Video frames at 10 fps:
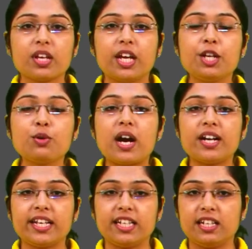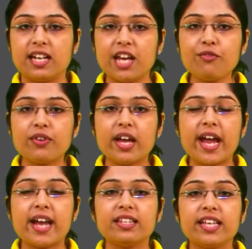into our daily life
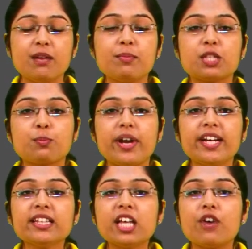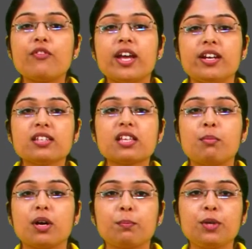and then by spreading the awareness
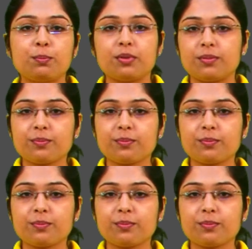among people.